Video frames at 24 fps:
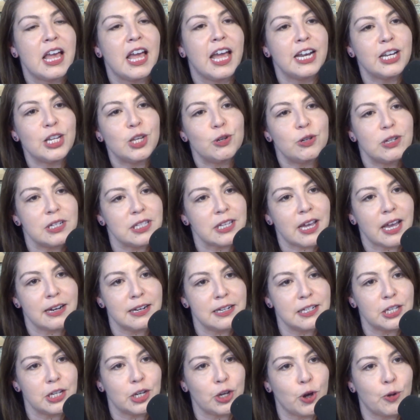And you
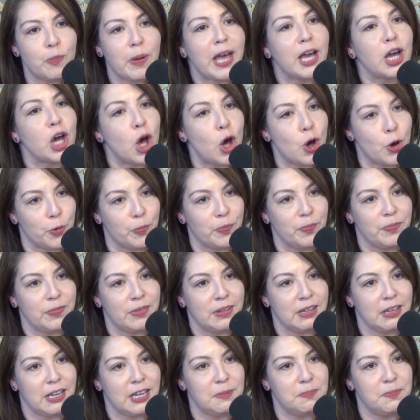decided to go back home
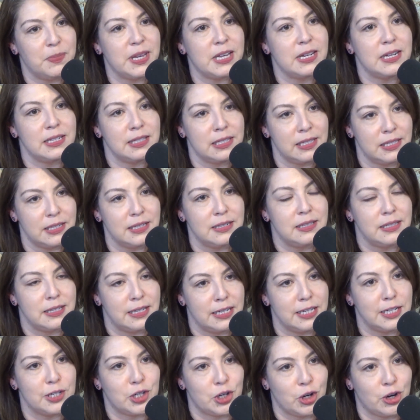and be an assistant
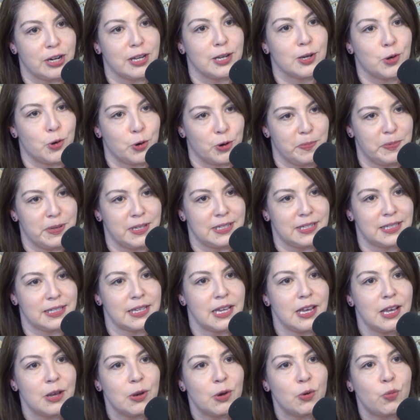city attorney in Corpus.
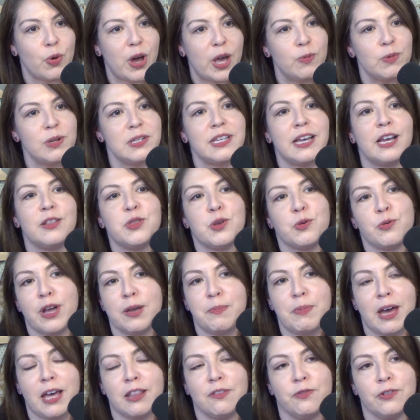Why was that the
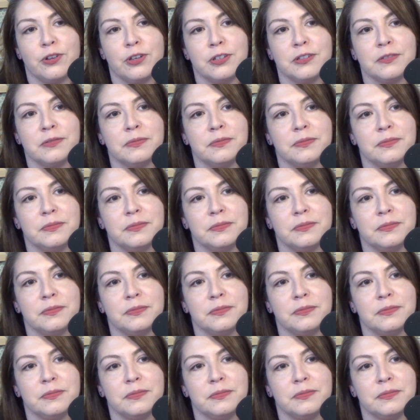right path for you?